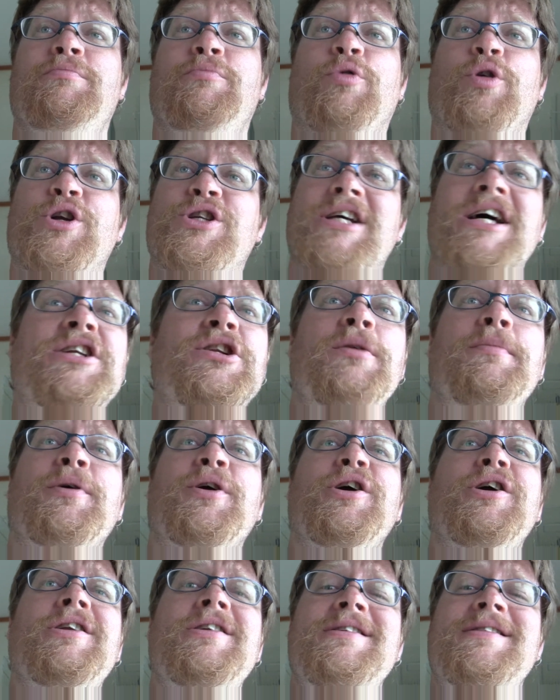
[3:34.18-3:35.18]
more gentle
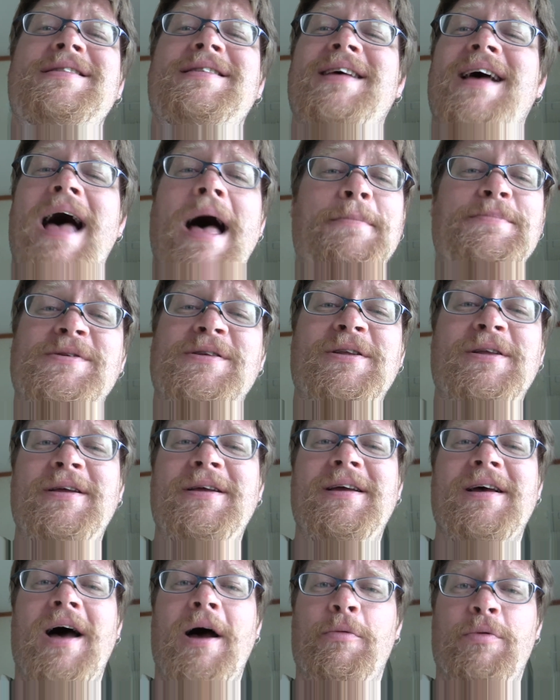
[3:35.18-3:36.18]
birds,
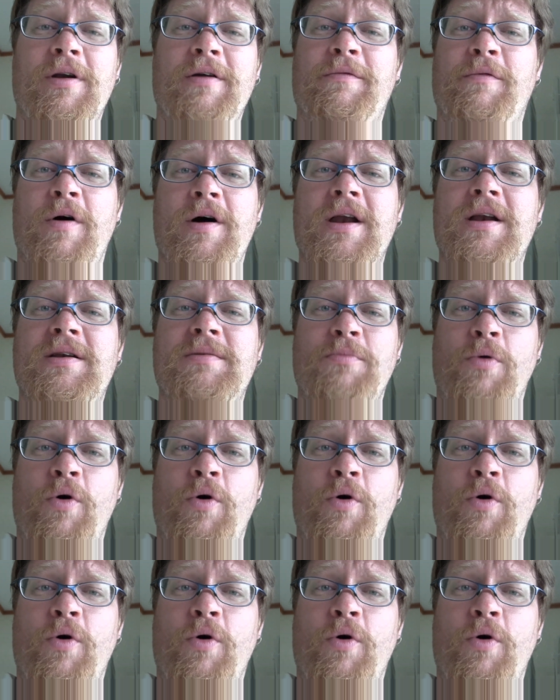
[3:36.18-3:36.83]
absolutely I would have wanted